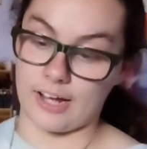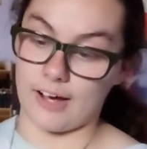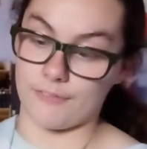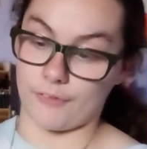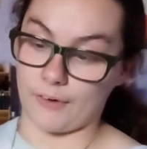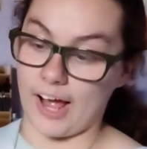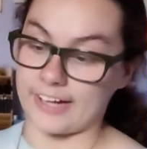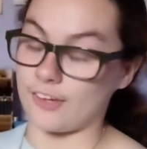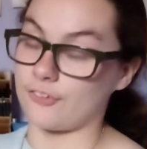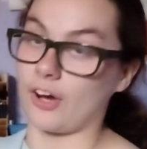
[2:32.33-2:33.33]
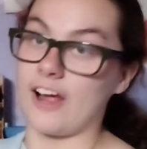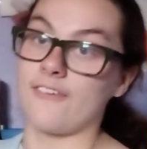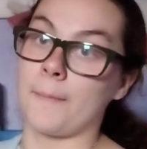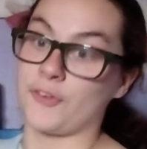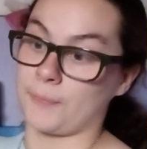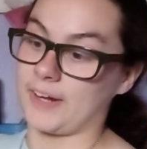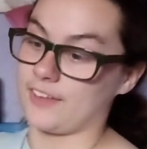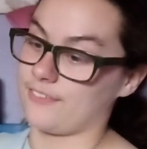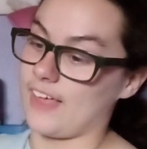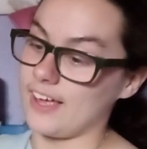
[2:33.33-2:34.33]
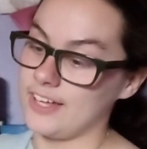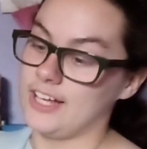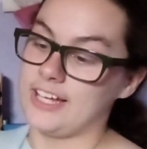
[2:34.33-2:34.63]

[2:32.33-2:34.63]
of the Rhine. Sorry if I mispronounced that.